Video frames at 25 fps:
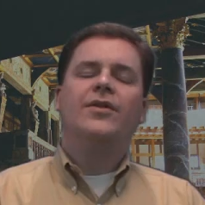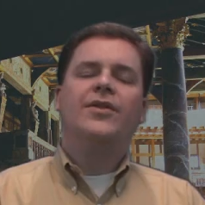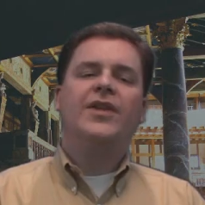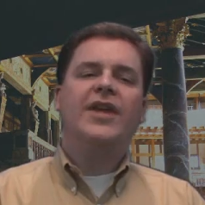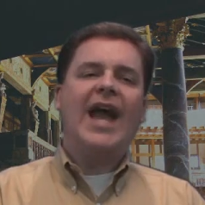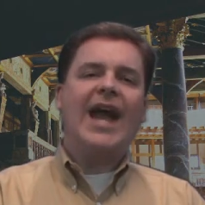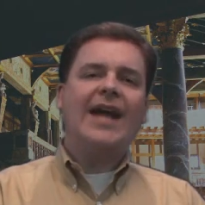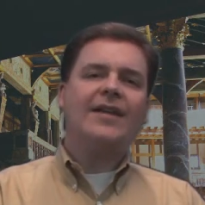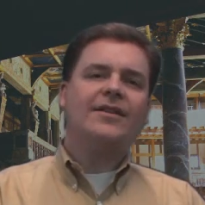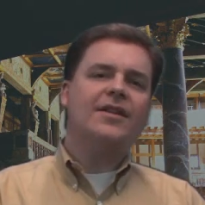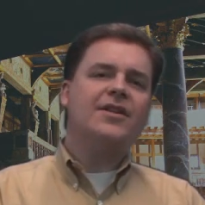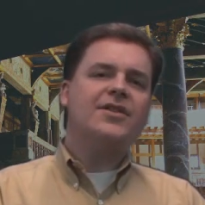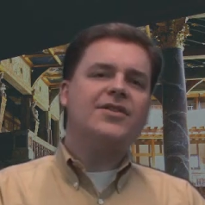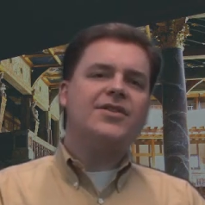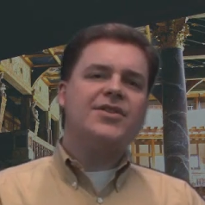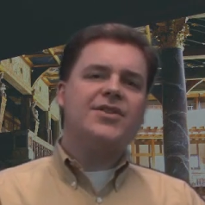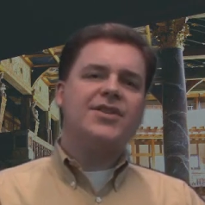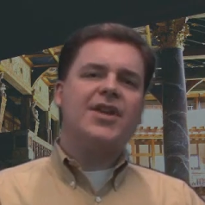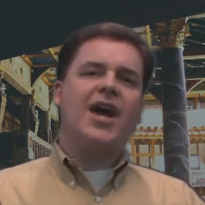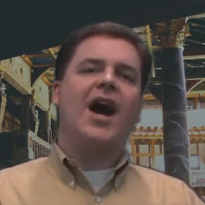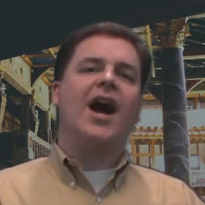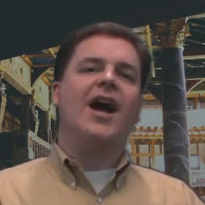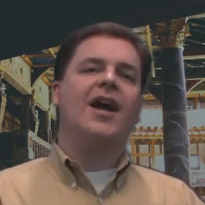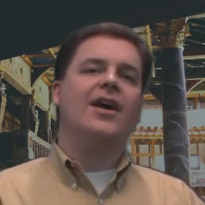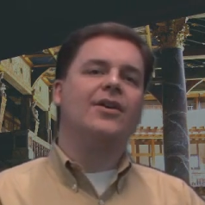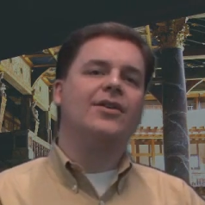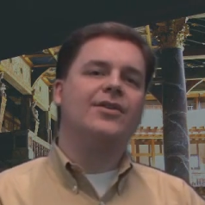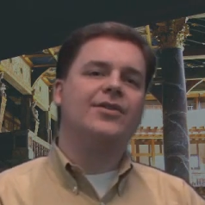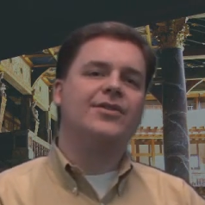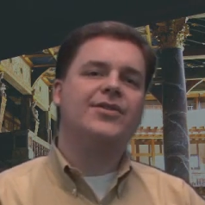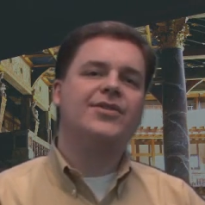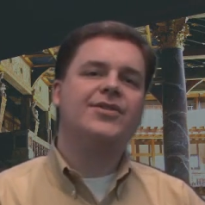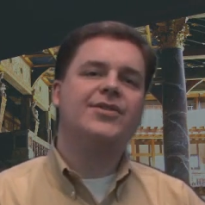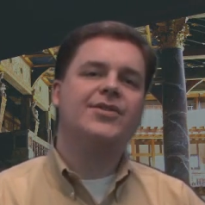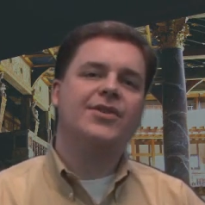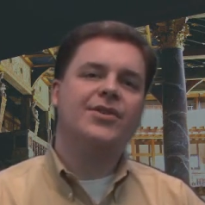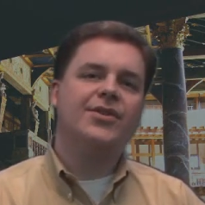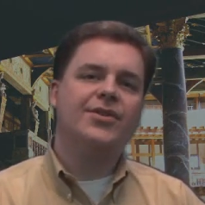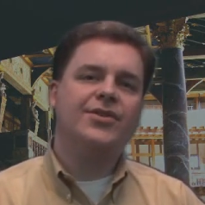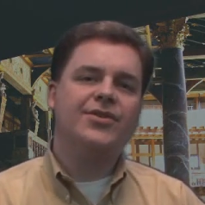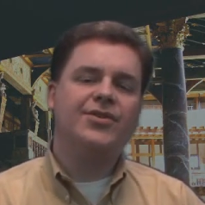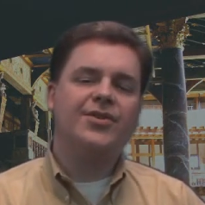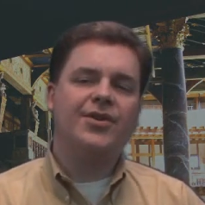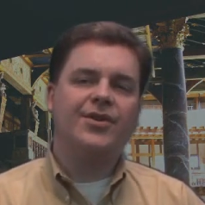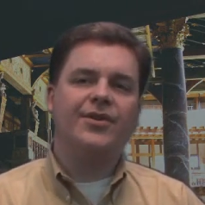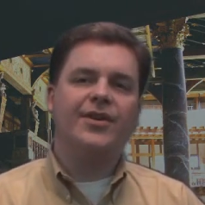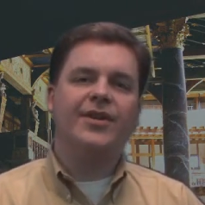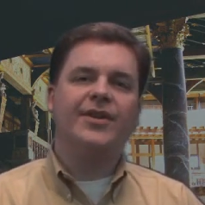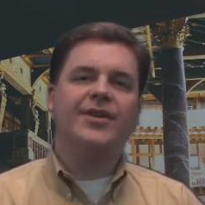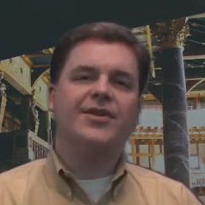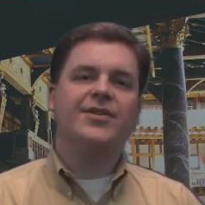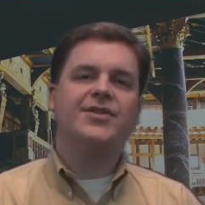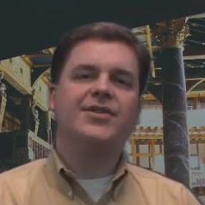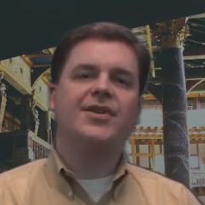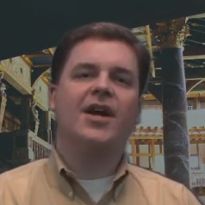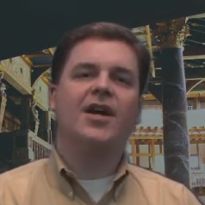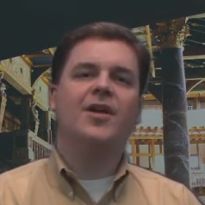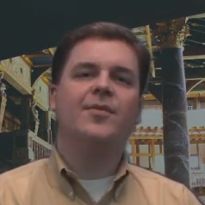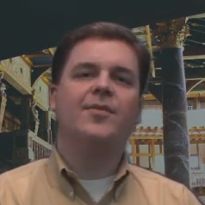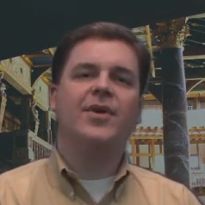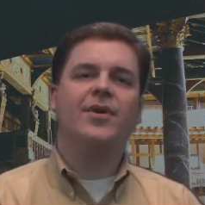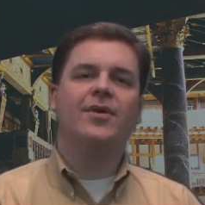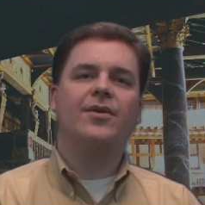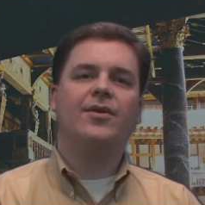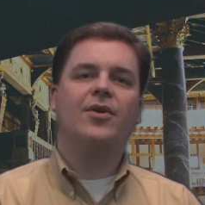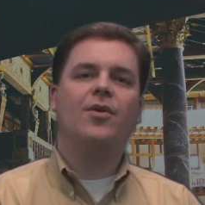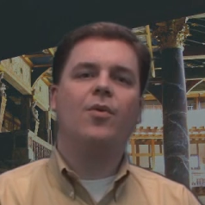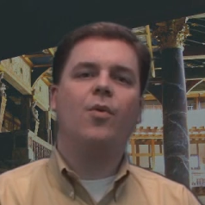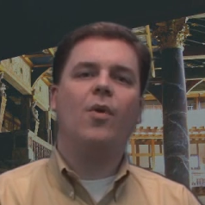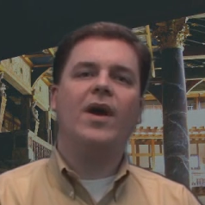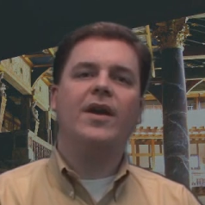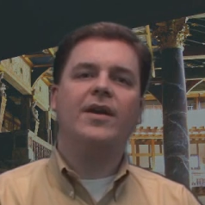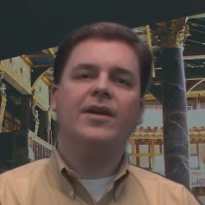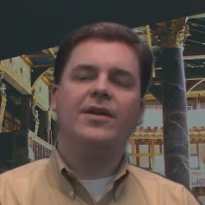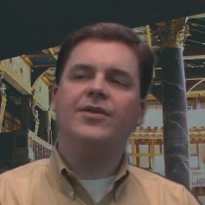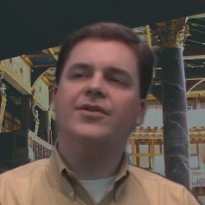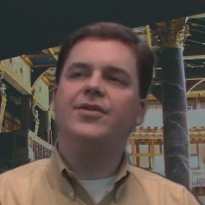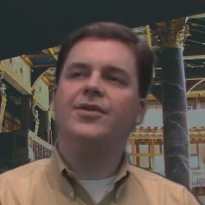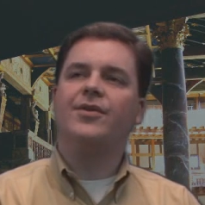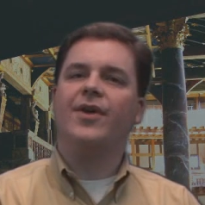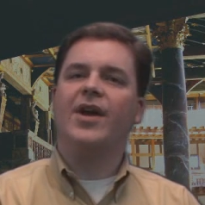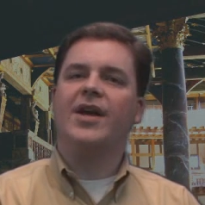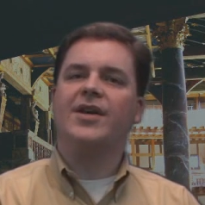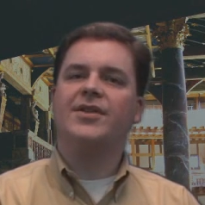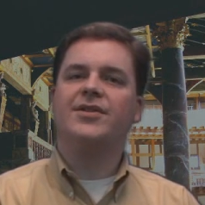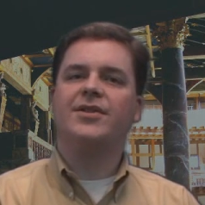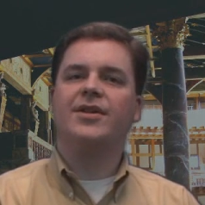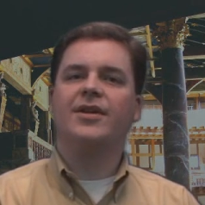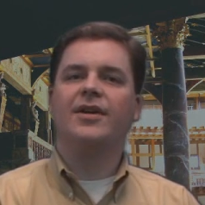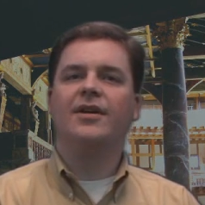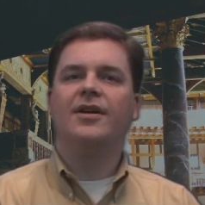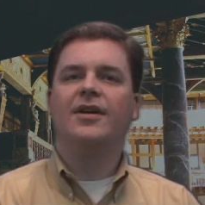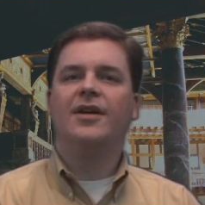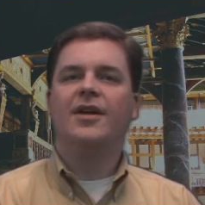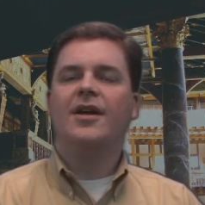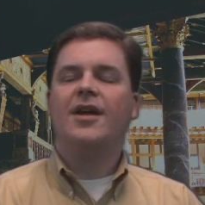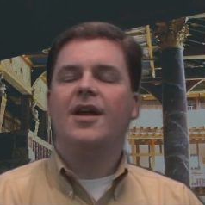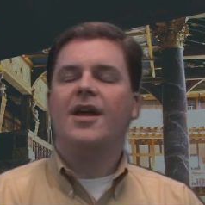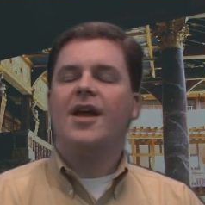The acting styles during this time period are quite interesting.